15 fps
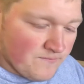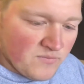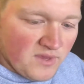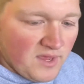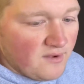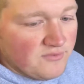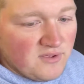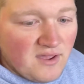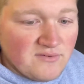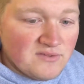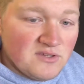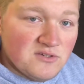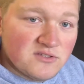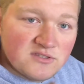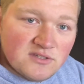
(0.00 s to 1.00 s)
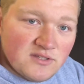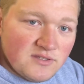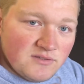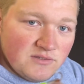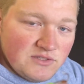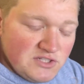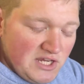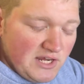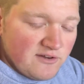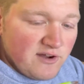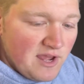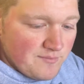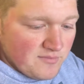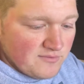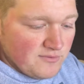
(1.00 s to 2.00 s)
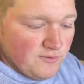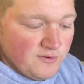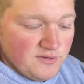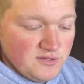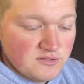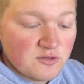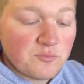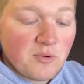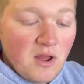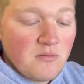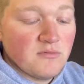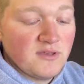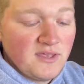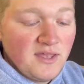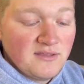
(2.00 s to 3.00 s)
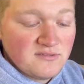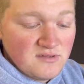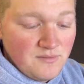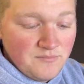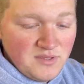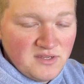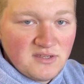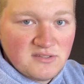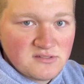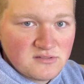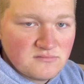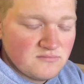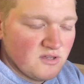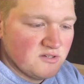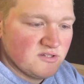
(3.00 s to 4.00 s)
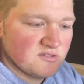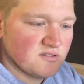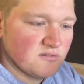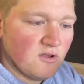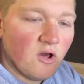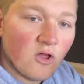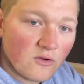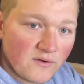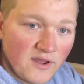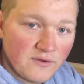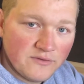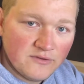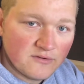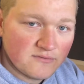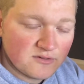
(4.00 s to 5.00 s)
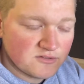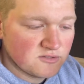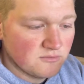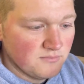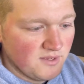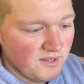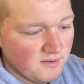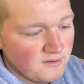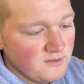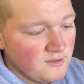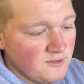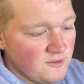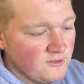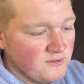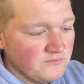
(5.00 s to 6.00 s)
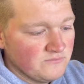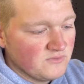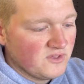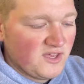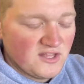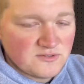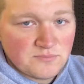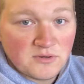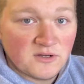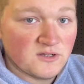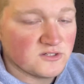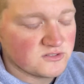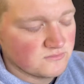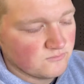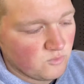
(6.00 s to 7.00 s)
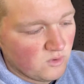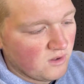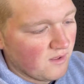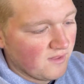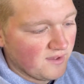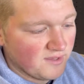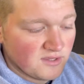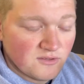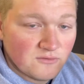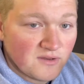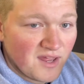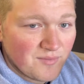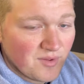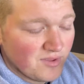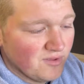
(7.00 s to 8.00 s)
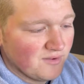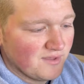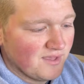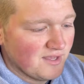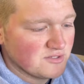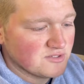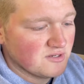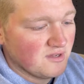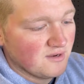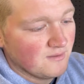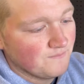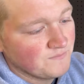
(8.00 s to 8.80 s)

And if you haven't used the Jigging app before, you should probably get some because they're just an all-around universal bait. Catch perch, walleye, you name it, you can catch it on it.